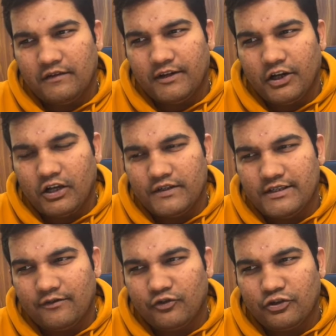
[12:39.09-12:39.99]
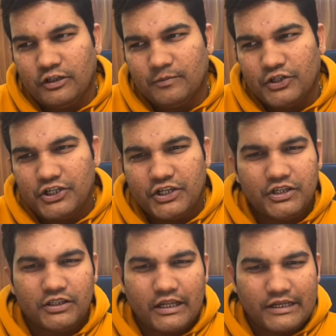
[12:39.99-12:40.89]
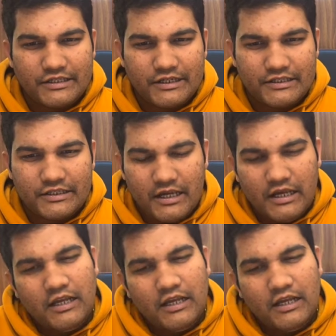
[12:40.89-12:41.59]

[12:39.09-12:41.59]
they will always have to keep on changing their residence